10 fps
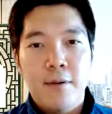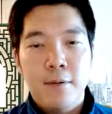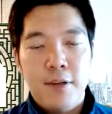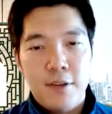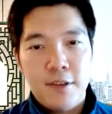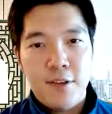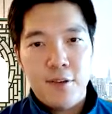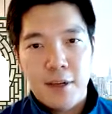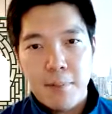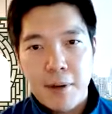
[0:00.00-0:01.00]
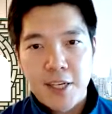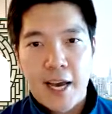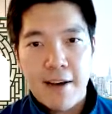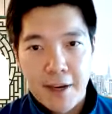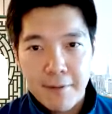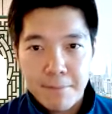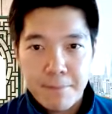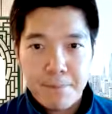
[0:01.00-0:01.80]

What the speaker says: We do this using Apache Kafka.